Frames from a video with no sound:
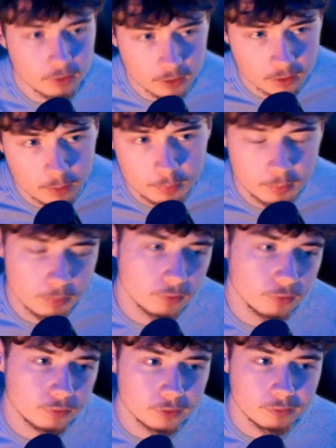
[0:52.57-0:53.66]
A lot of
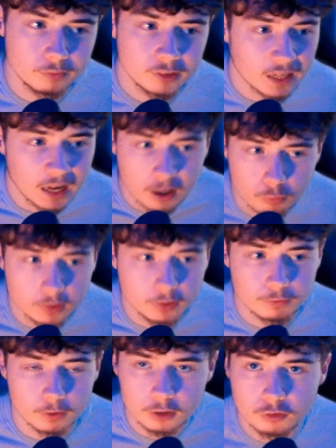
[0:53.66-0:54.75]
people can't really
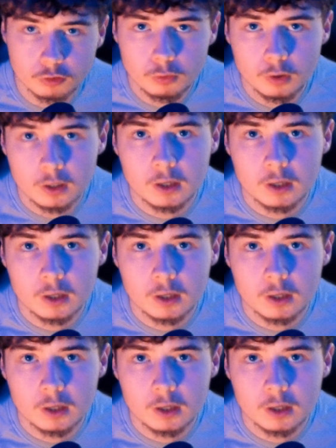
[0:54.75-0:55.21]
find you